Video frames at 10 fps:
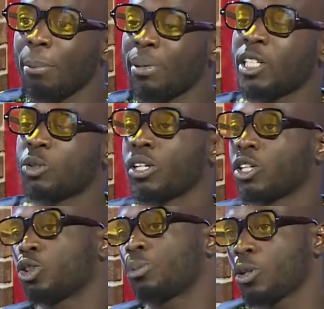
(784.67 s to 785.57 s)
be to an
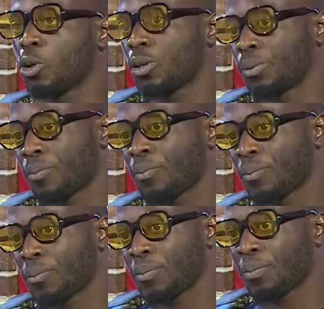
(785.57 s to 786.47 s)
entrepreneur?
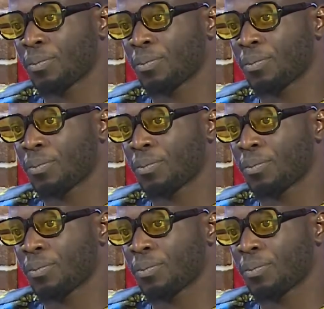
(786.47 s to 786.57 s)
It's